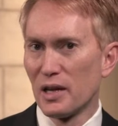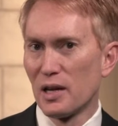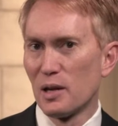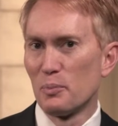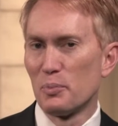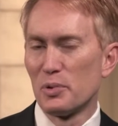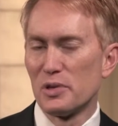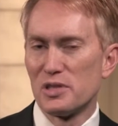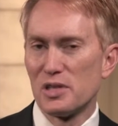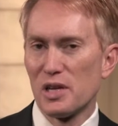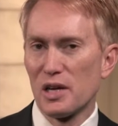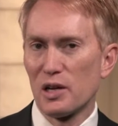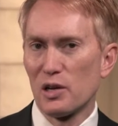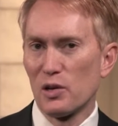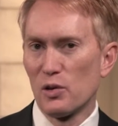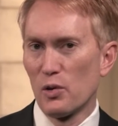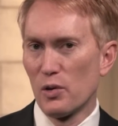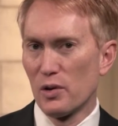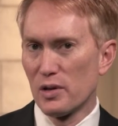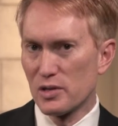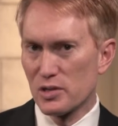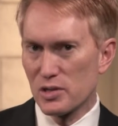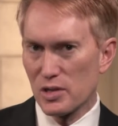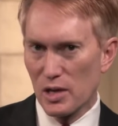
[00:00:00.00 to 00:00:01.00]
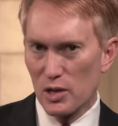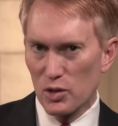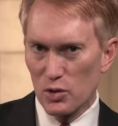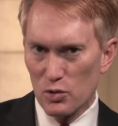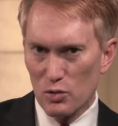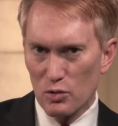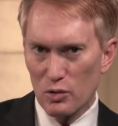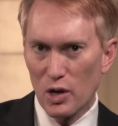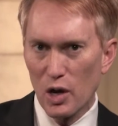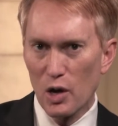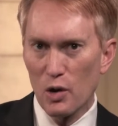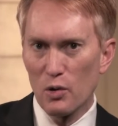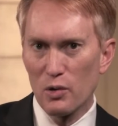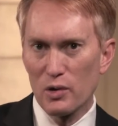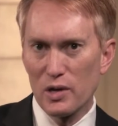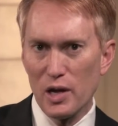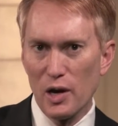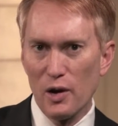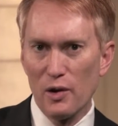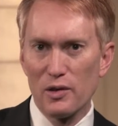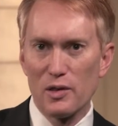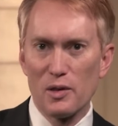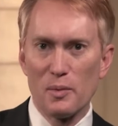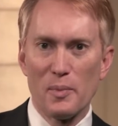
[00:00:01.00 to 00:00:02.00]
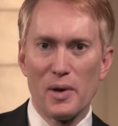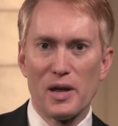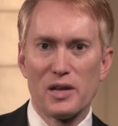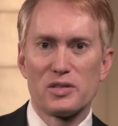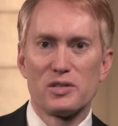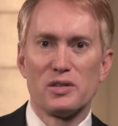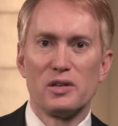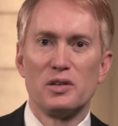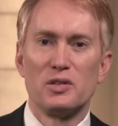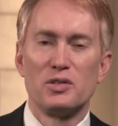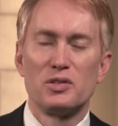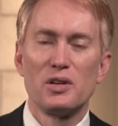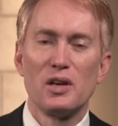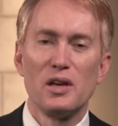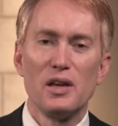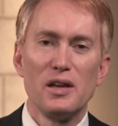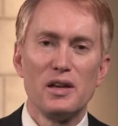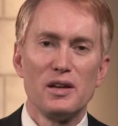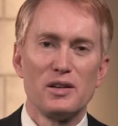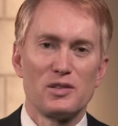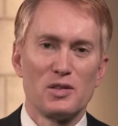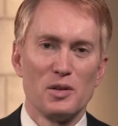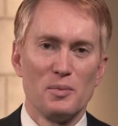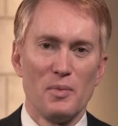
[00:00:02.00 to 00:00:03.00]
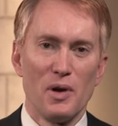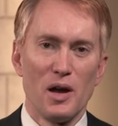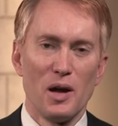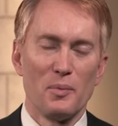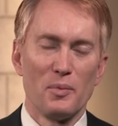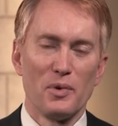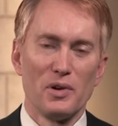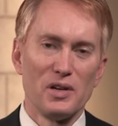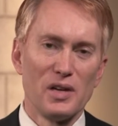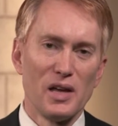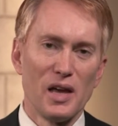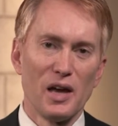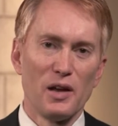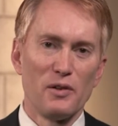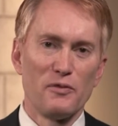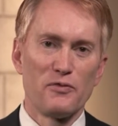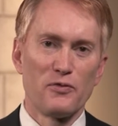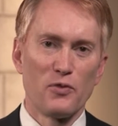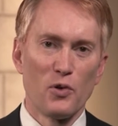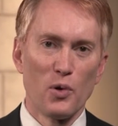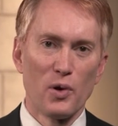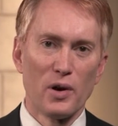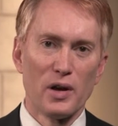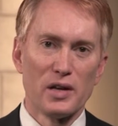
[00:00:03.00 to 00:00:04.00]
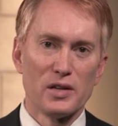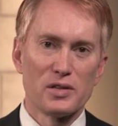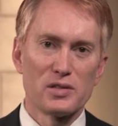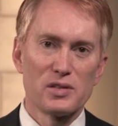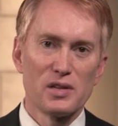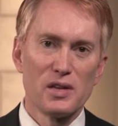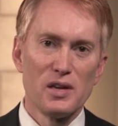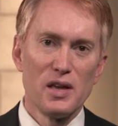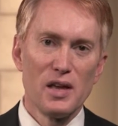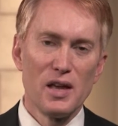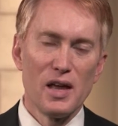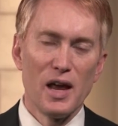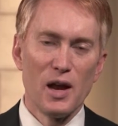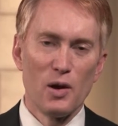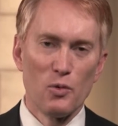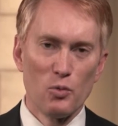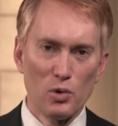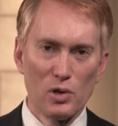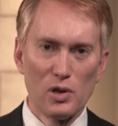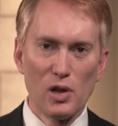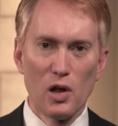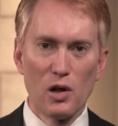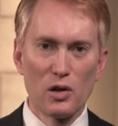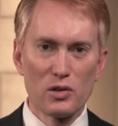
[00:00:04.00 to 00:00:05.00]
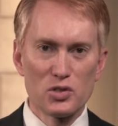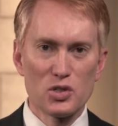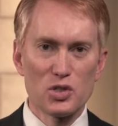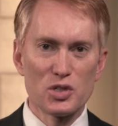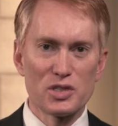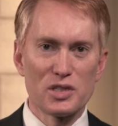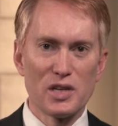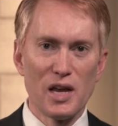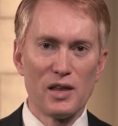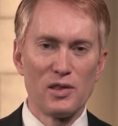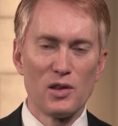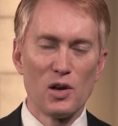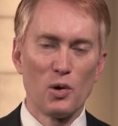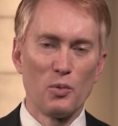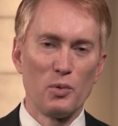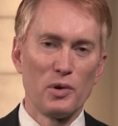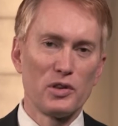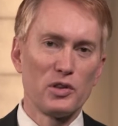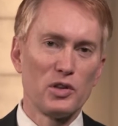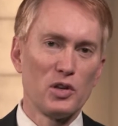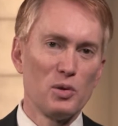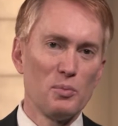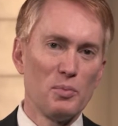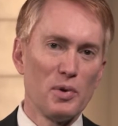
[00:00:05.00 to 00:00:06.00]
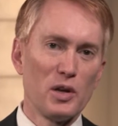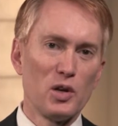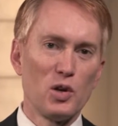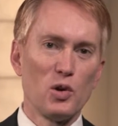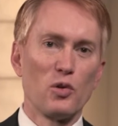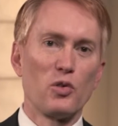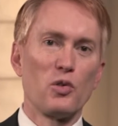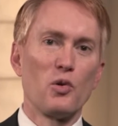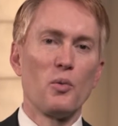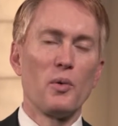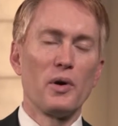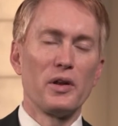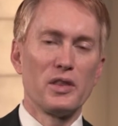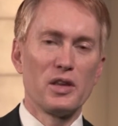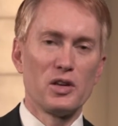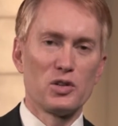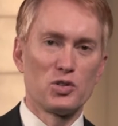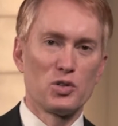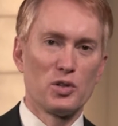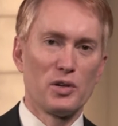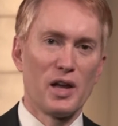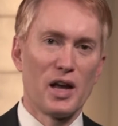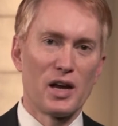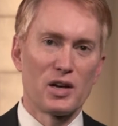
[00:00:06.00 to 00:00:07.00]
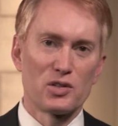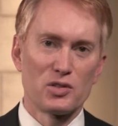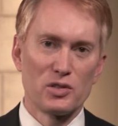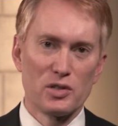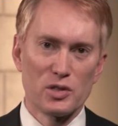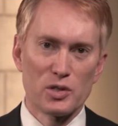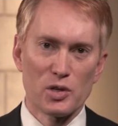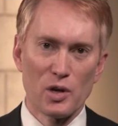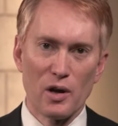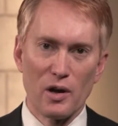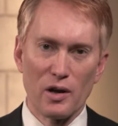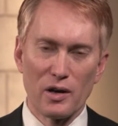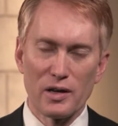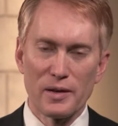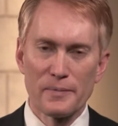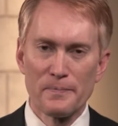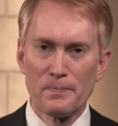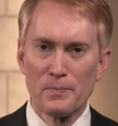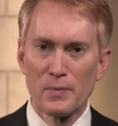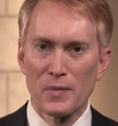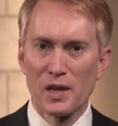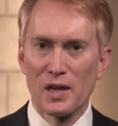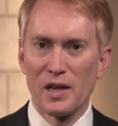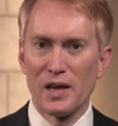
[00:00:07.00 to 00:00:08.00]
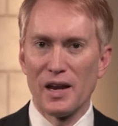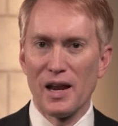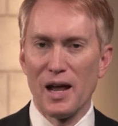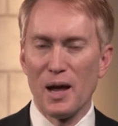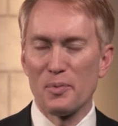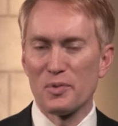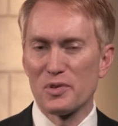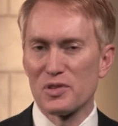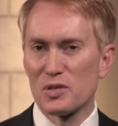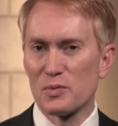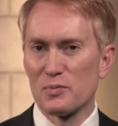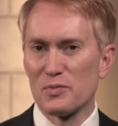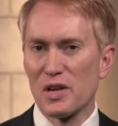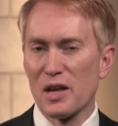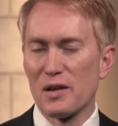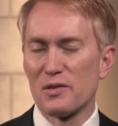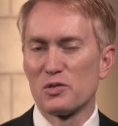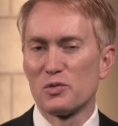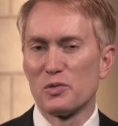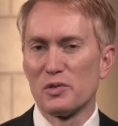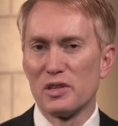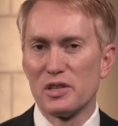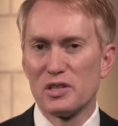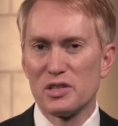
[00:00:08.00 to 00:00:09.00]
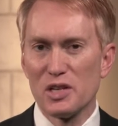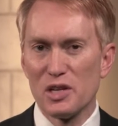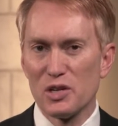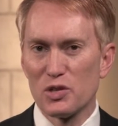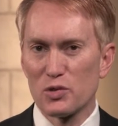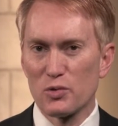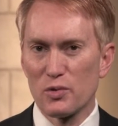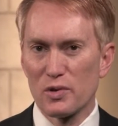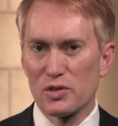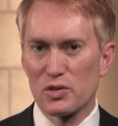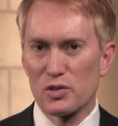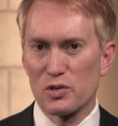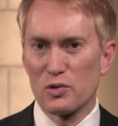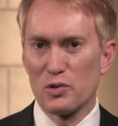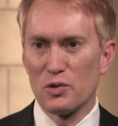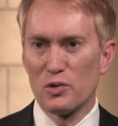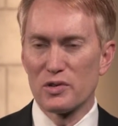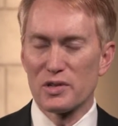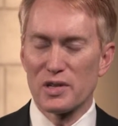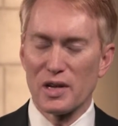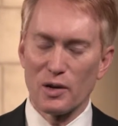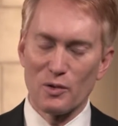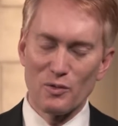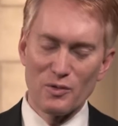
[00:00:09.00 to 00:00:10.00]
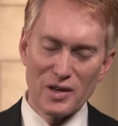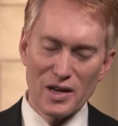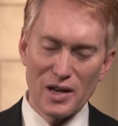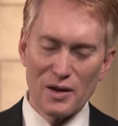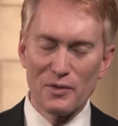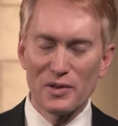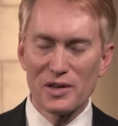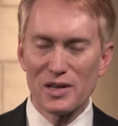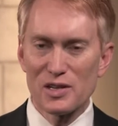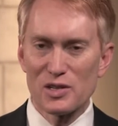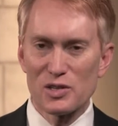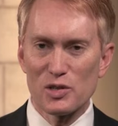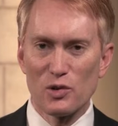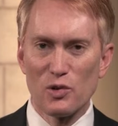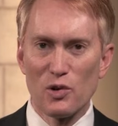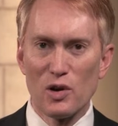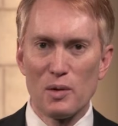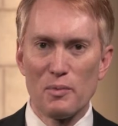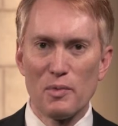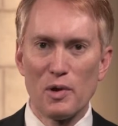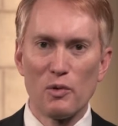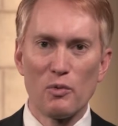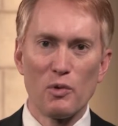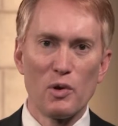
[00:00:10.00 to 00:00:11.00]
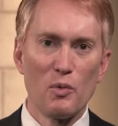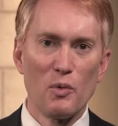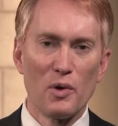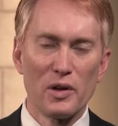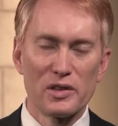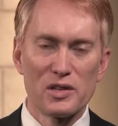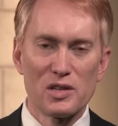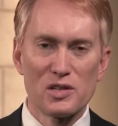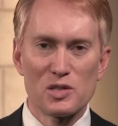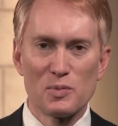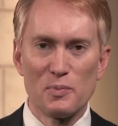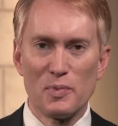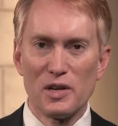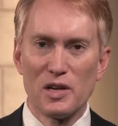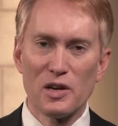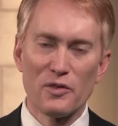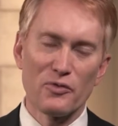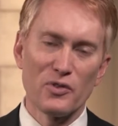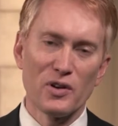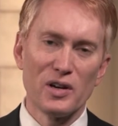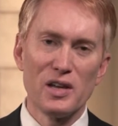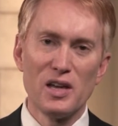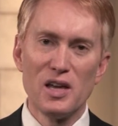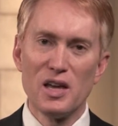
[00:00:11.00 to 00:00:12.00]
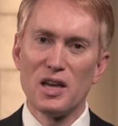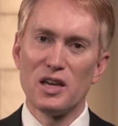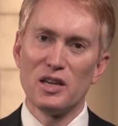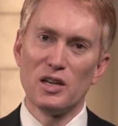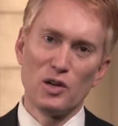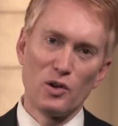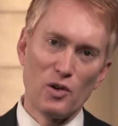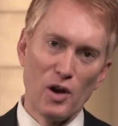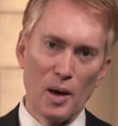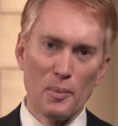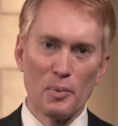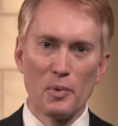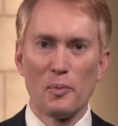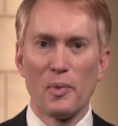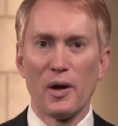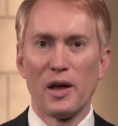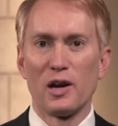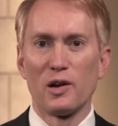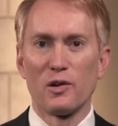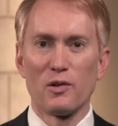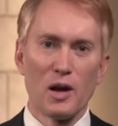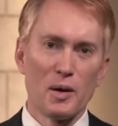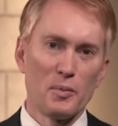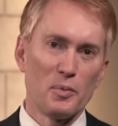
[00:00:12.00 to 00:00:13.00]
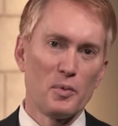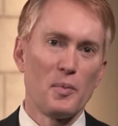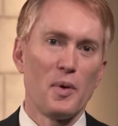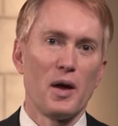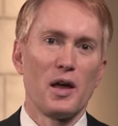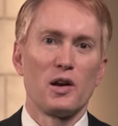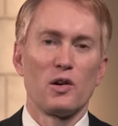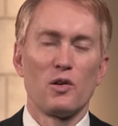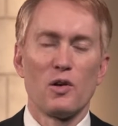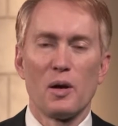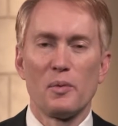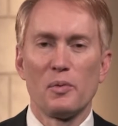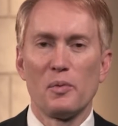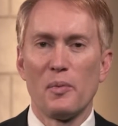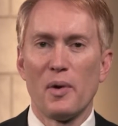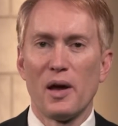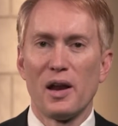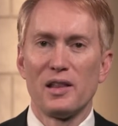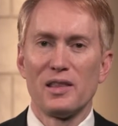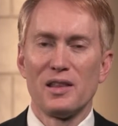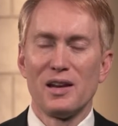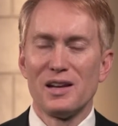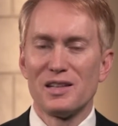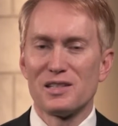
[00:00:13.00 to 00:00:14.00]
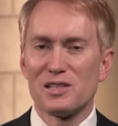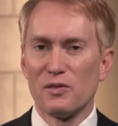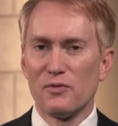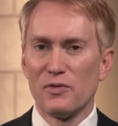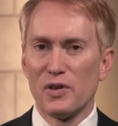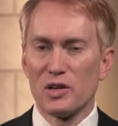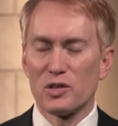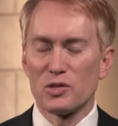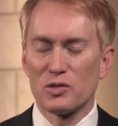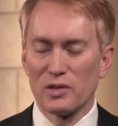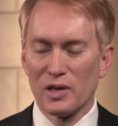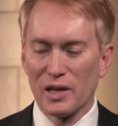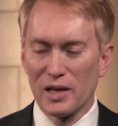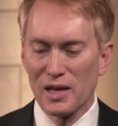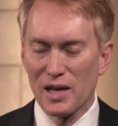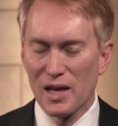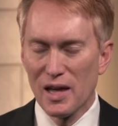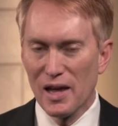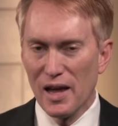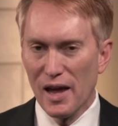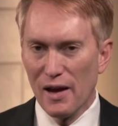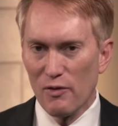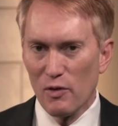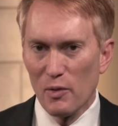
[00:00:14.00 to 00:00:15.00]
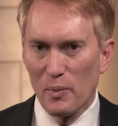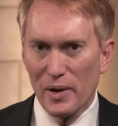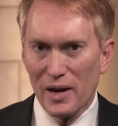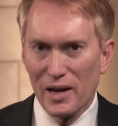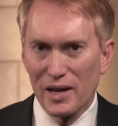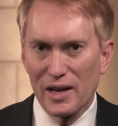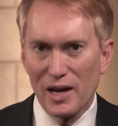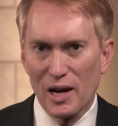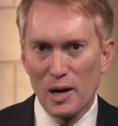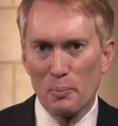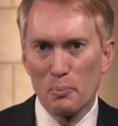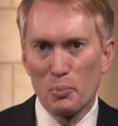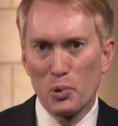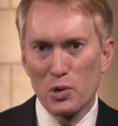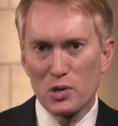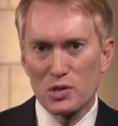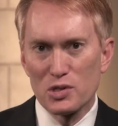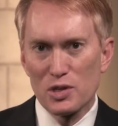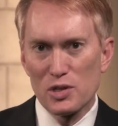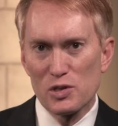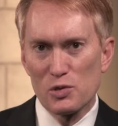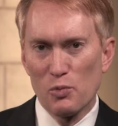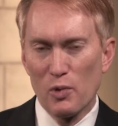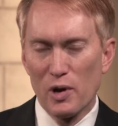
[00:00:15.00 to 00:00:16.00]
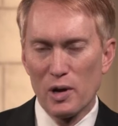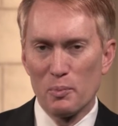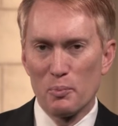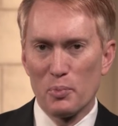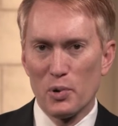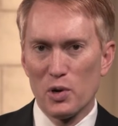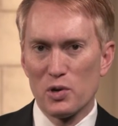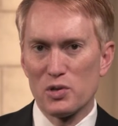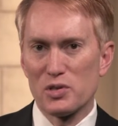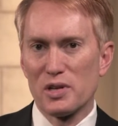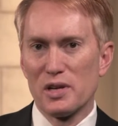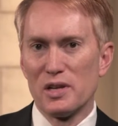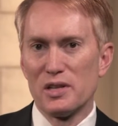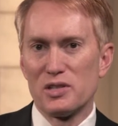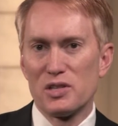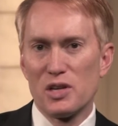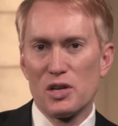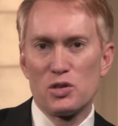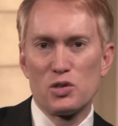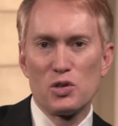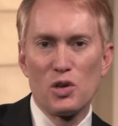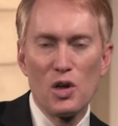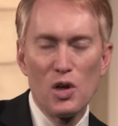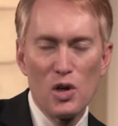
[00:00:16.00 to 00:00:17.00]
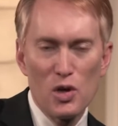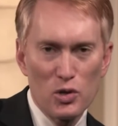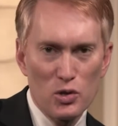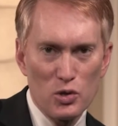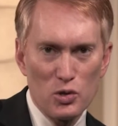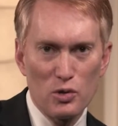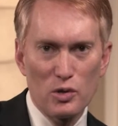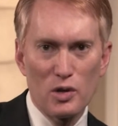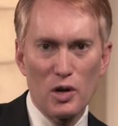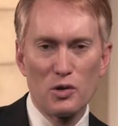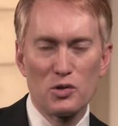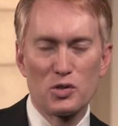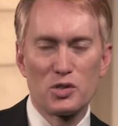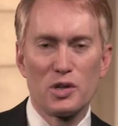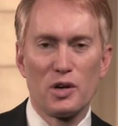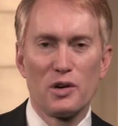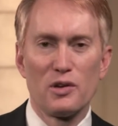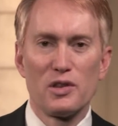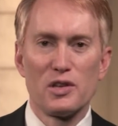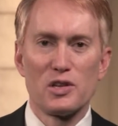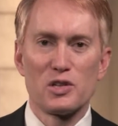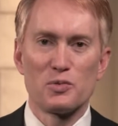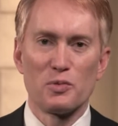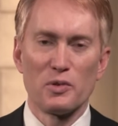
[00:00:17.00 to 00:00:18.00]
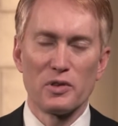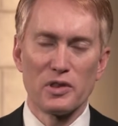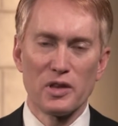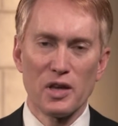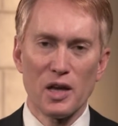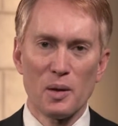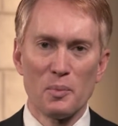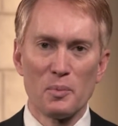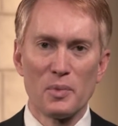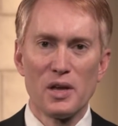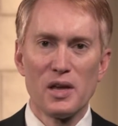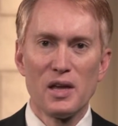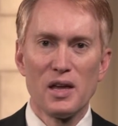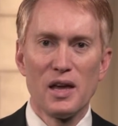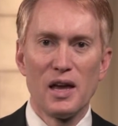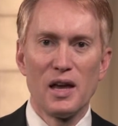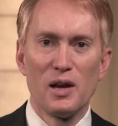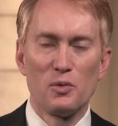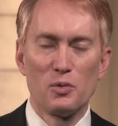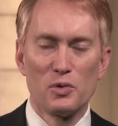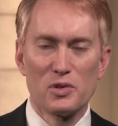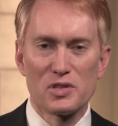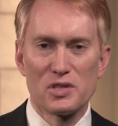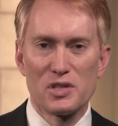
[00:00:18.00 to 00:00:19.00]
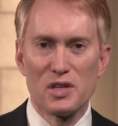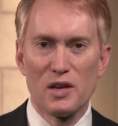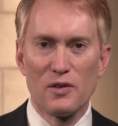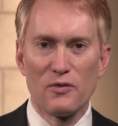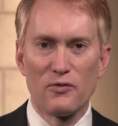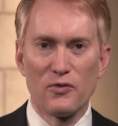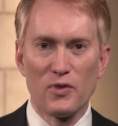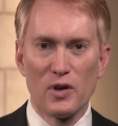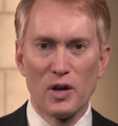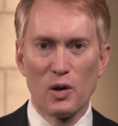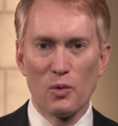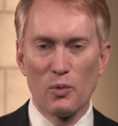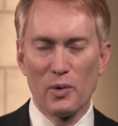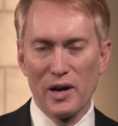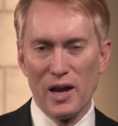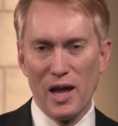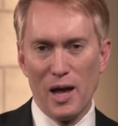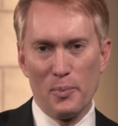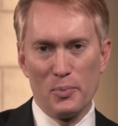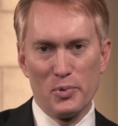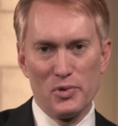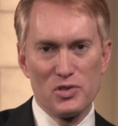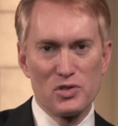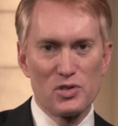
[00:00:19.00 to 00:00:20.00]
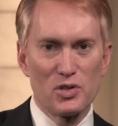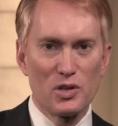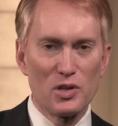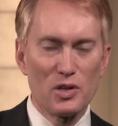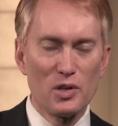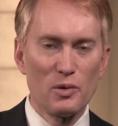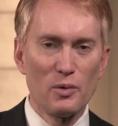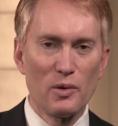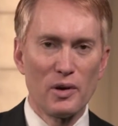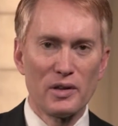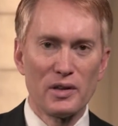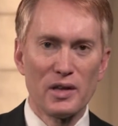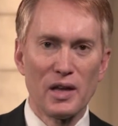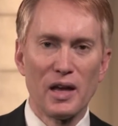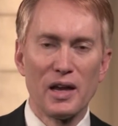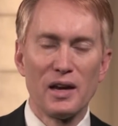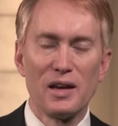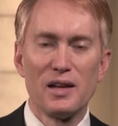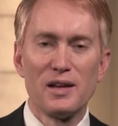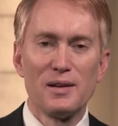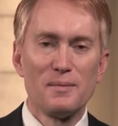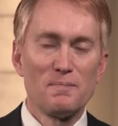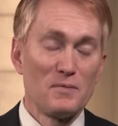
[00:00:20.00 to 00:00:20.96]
in particular and say, you go carry the message to mom or dad for us, and we'll all just stand there with you, but you're the one that should actually talk. That happens sometimes with a teacher at school. It's like, we have a disagreement. We want this to be different. You gripe about it, gripe about it, gripe about it. Then it's eventually, everybody kind of pushes one person and says, you go share this with them, and we'll see if what happens to you on that.